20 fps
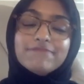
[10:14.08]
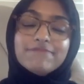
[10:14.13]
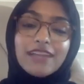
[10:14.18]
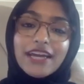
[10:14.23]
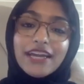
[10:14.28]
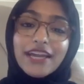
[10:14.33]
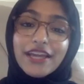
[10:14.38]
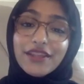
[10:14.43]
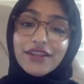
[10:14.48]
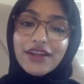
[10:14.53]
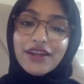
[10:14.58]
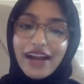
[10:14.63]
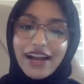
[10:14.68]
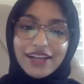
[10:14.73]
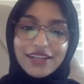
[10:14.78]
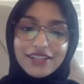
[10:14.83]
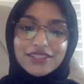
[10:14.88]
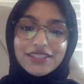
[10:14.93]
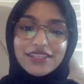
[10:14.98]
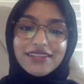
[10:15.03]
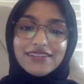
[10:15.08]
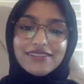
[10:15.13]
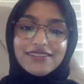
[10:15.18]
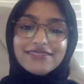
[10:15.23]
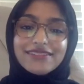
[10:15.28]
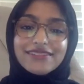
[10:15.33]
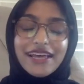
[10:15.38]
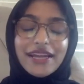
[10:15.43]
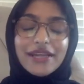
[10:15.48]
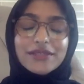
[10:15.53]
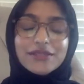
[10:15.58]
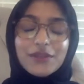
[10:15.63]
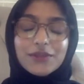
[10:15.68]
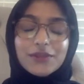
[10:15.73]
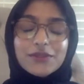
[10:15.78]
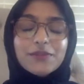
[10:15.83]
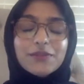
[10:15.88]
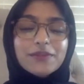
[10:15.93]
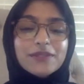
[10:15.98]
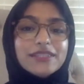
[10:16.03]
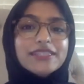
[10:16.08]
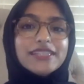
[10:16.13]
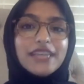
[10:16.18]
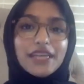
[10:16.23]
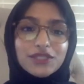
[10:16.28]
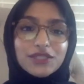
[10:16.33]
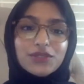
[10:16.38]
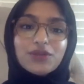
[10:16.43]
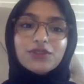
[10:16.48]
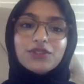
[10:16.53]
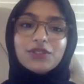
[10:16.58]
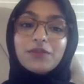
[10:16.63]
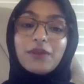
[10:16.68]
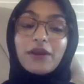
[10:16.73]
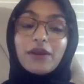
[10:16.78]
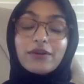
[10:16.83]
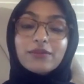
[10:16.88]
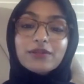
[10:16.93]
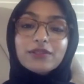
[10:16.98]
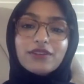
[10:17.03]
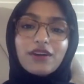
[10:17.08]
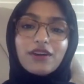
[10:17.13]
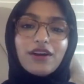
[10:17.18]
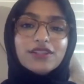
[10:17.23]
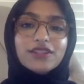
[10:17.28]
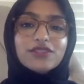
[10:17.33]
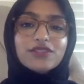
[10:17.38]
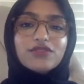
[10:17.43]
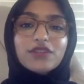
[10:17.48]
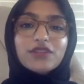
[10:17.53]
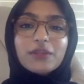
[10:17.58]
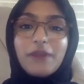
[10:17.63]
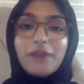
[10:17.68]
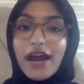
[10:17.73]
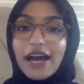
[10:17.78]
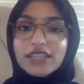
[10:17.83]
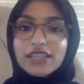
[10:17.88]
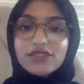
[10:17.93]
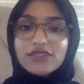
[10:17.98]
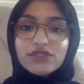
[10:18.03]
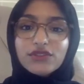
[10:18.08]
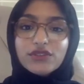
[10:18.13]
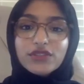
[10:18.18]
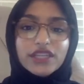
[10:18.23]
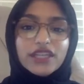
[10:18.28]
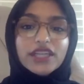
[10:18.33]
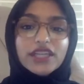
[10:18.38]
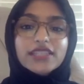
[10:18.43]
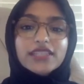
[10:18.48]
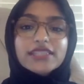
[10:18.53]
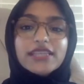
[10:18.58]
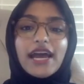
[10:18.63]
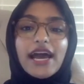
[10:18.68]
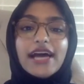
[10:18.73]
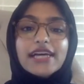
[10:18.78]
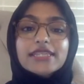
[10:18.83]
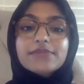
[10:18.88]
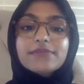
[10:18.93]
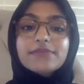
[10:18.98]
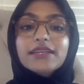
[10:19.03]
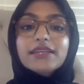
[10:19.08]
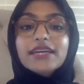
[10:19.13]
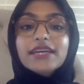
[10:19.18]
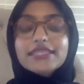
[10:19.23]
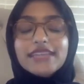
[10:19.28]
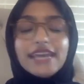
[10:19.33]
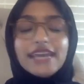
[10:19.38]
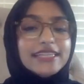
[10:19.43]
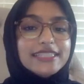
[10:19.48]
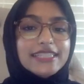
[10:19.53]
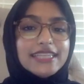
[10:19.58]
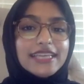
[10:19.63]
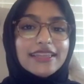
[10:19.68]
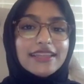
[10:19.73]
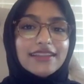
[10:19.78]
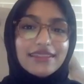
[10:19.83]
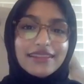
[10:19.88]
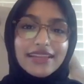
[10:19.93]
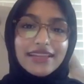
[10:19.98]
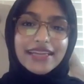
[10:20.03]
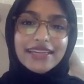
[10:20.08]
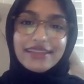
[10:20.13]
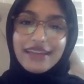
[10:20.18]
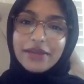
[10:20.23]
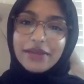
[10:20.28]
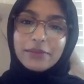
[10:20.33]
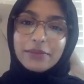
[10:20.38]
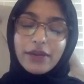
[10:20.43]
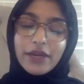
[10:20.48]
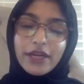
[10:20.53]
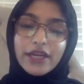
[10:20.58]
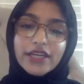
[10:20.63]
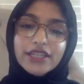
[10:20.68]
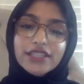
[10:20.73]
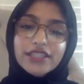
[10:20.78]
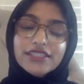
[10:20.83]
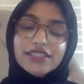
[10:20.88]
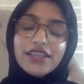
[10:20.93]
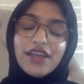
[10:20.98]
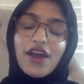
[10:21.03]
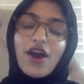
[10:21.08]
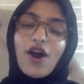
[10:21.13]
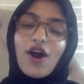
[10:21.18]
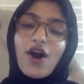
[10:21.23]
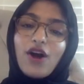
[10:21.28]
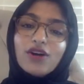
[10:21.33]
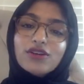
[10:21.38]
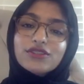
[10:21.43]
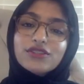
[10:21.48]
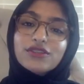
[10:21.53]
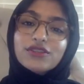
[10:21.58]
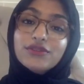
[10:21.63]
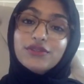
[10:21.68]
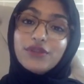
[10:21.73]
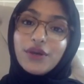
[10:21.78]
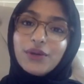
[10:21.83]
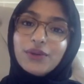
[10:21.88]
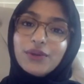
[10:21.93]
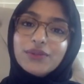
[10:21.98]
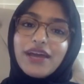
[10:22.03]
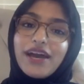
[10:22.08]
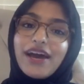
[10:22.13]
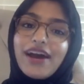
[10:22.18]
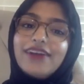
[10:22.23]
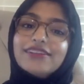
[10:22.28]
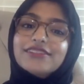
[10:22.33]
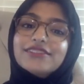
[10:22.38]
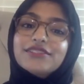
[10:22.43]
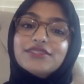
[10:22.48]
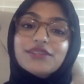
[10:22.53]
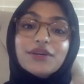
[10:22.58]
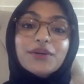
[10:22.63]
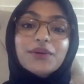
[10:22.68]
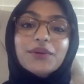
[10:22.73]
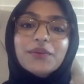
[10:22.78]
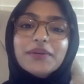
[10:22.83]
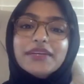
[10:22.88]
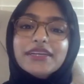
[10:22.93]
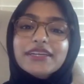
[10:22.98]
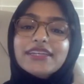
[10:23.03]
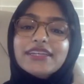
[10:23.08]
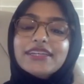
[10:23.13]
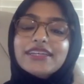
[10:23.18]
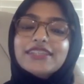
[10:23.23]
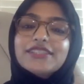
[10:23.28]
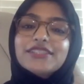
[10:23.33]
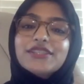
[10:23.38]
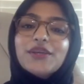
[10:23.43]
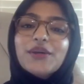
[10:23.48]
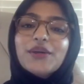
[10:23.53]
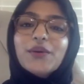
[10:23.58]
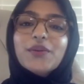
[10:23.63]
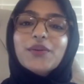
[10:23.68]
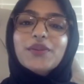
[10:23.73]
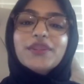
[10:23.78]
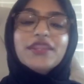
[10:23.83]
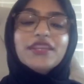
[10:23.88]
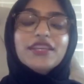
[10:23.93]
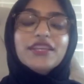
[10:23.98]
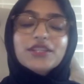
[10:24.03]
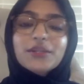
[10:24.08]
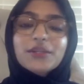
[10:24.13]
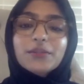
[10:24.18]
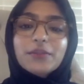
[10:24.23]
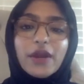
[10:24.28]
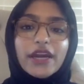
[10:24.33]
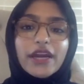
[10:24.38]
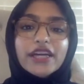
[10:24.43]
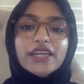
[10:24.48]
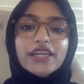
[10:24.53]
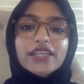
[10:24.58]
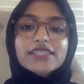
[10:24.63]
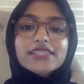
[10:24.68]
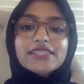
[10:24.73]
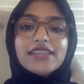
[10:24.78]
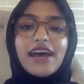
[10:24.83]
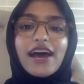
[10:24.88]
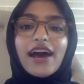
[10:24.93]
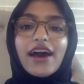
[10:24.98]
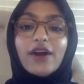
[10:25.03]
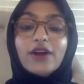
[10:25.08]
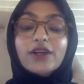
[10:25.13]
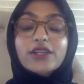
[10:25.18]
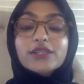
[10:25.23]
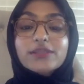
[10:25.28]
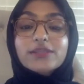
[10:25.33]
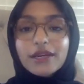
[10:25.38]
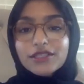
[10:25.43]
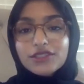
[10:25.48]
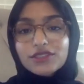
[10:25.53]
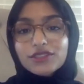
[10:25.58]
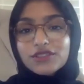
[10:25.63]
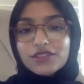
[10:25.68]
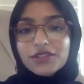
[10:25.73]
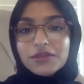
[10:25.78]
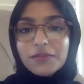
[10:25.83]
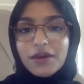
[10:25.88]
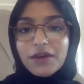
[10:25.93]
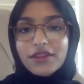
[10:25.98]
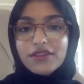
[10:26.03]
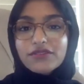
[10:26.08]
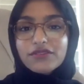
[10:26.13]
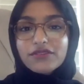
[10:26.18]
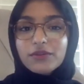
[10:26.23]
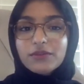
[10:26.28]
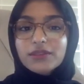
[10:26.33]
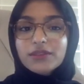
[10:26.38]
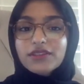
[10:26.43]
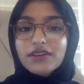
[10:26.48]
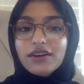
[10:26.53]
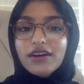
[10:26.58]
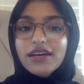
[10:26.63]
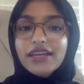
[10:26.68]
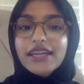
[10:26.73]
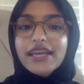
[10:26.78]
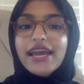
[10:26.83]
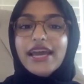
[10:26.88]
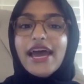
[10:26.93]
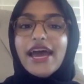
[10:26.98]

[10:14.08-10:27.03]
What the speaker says: another action that has also been central to my Ramadans for the past few years has been attending the late night prayers, also known as tarawih. So these are prayers that are special to the month of Ramadan,